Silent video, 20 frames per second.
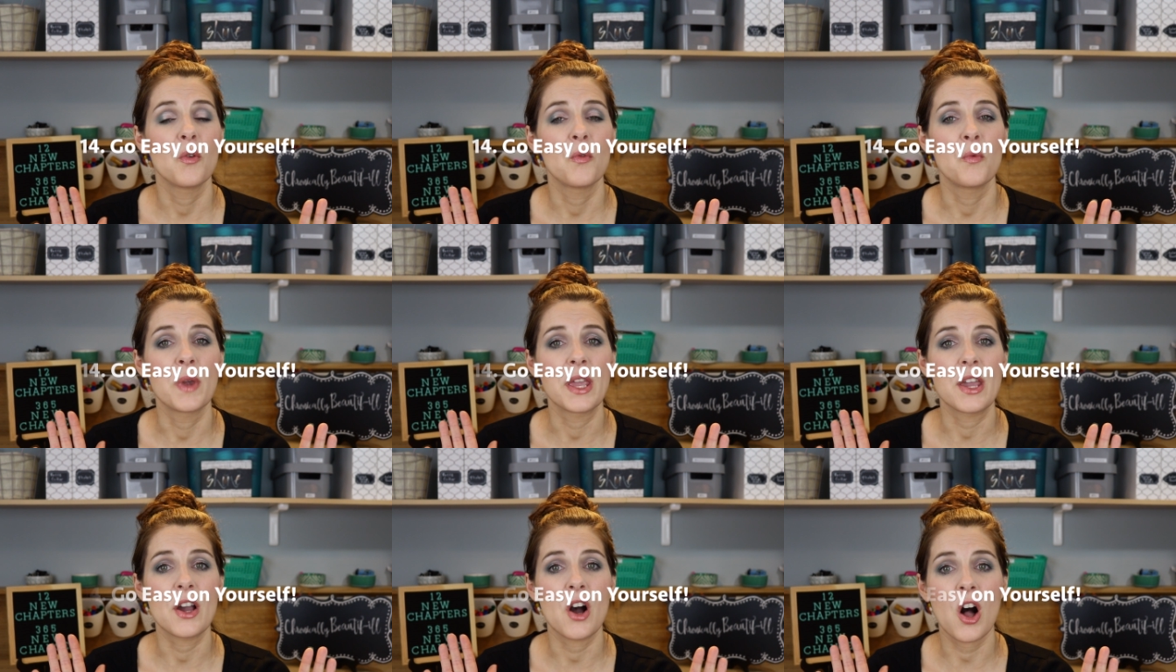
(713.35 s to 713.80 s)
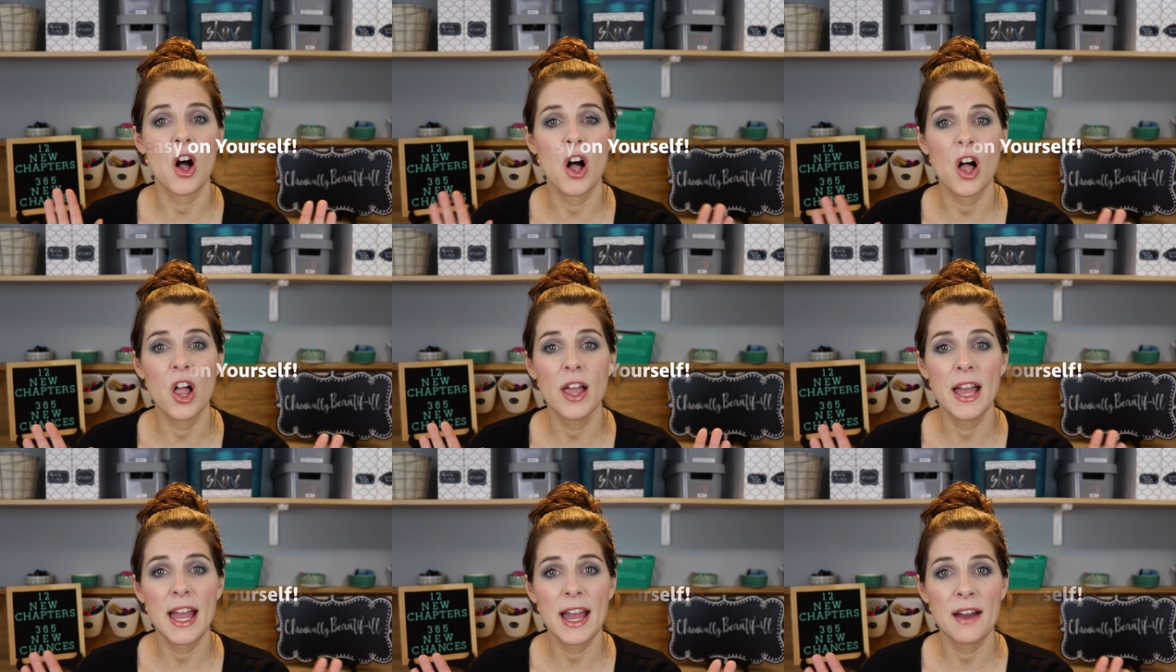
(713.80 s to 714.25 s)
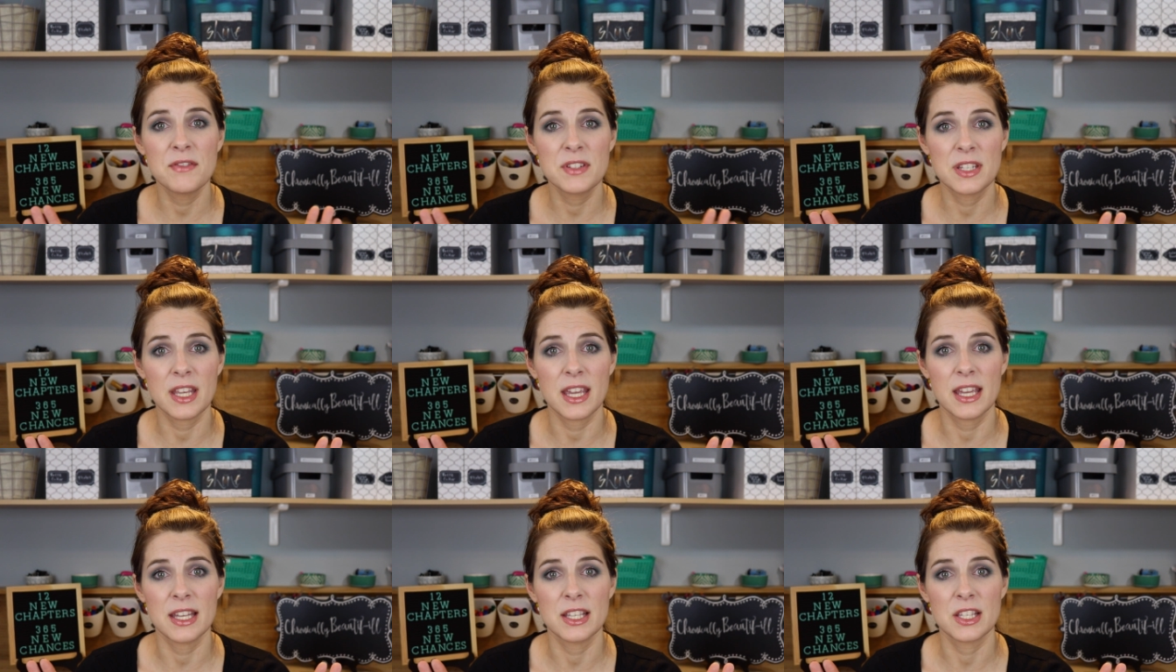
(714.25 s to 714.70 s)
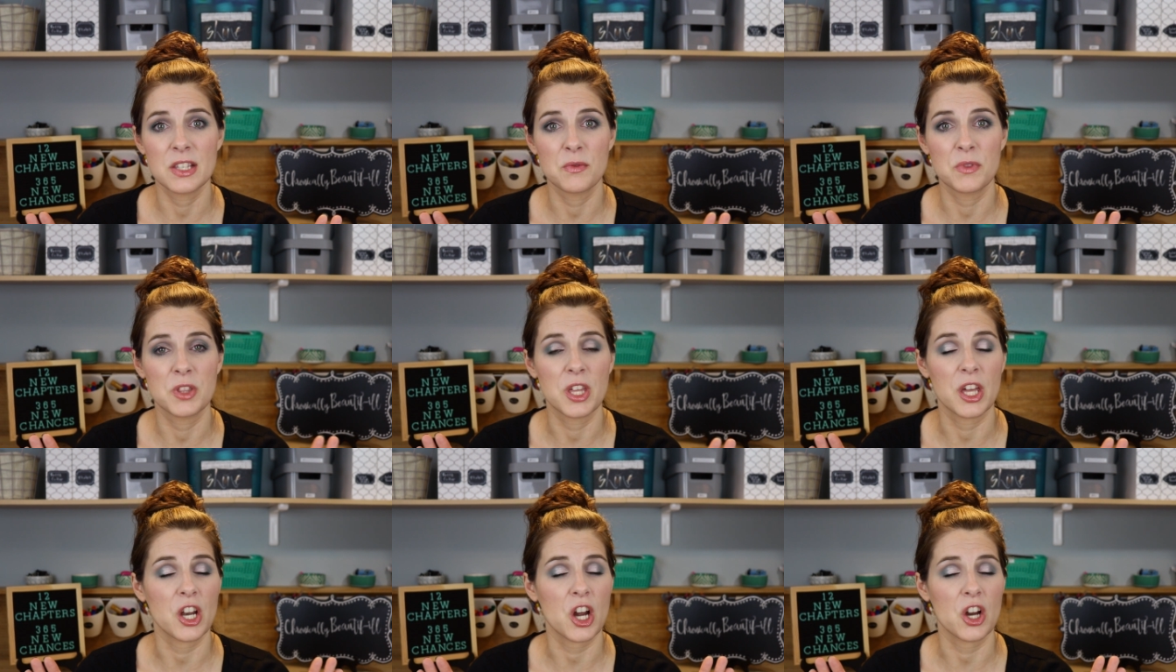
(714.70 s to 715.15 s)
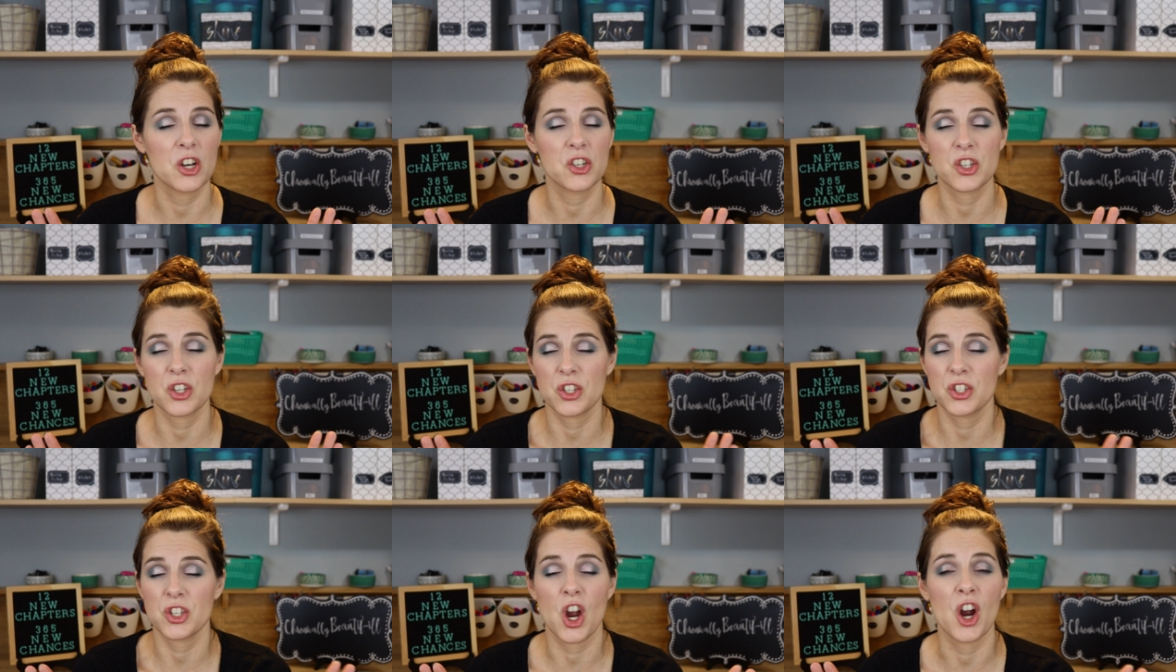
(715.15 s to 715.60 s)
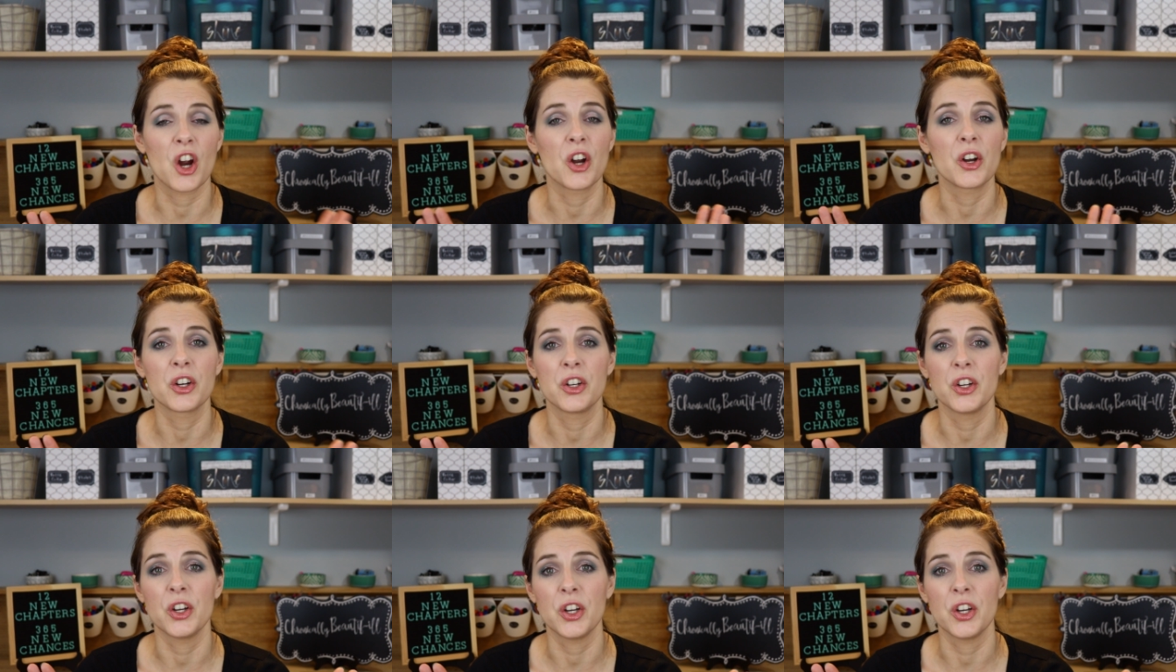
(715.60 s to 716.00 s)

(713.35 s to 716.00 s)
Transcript: We all have days that just aren't